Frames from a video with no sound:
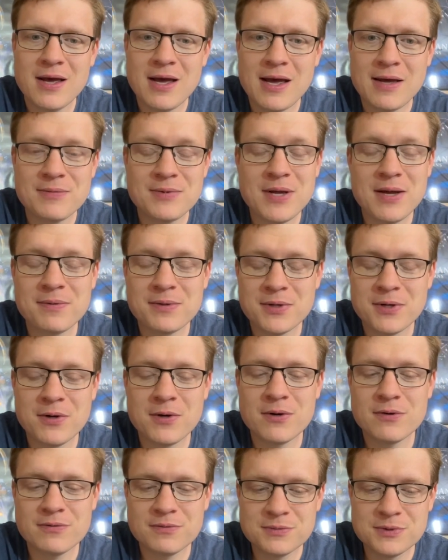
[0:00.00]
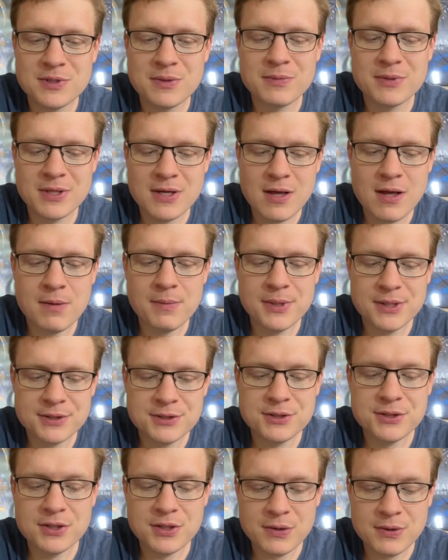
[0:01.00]
I've definitely heard from some of the
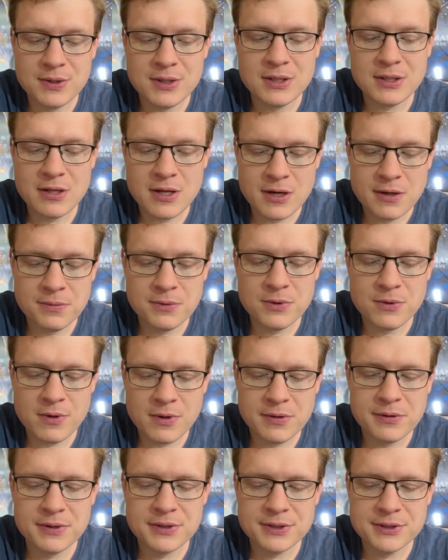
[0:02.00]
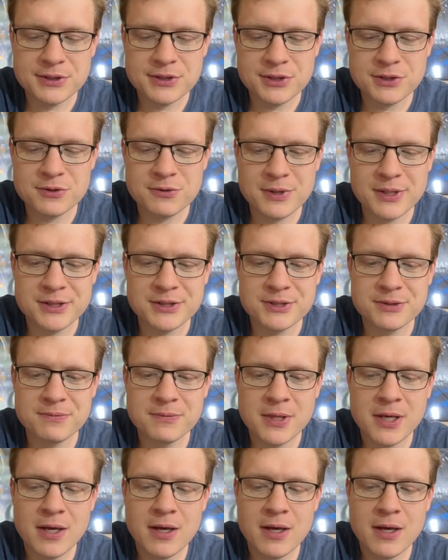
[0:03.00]
comments, you know, that a lot of you all are in this situation.